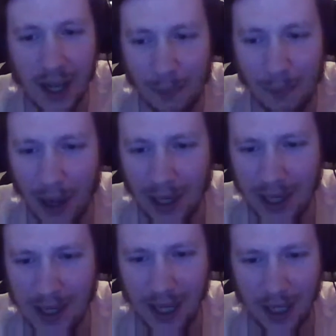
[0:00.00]
but
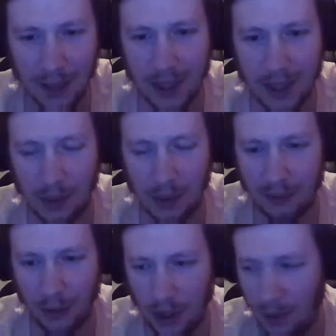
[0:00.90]
he's had the possibility
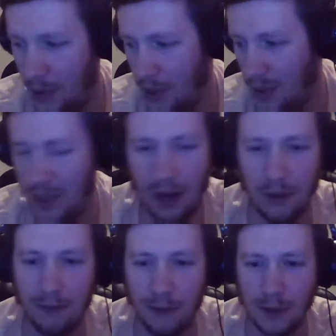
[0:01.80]
for a couple years now.
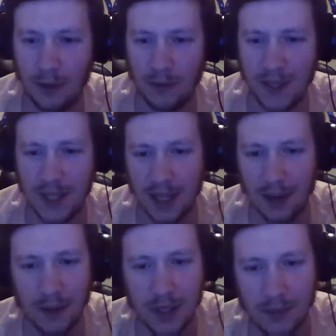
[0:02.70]
And for some reason, he
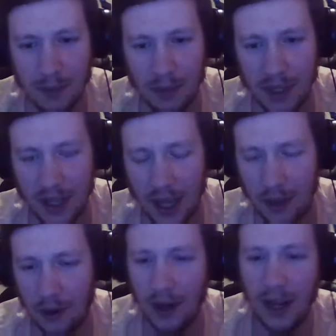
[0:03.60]
never seems to put it
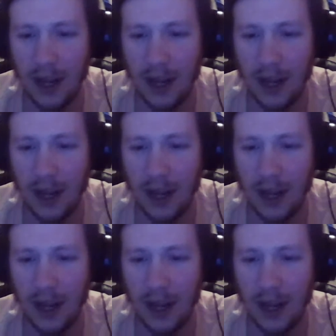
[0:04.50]
together.